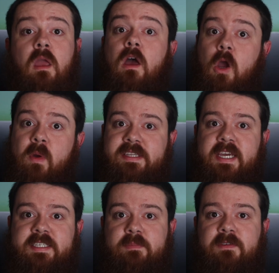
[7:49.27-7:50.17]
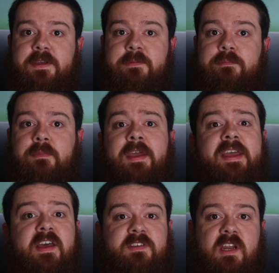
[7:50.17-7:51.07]
A quick tech tip for you.
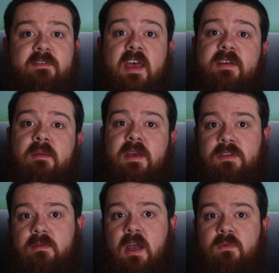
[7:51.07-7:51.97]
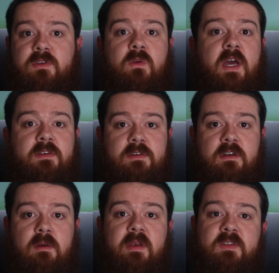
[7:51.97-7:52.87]
Instead of having to mess around with Do Not
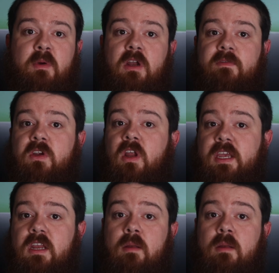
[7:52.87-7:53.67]
Disturb as part of your night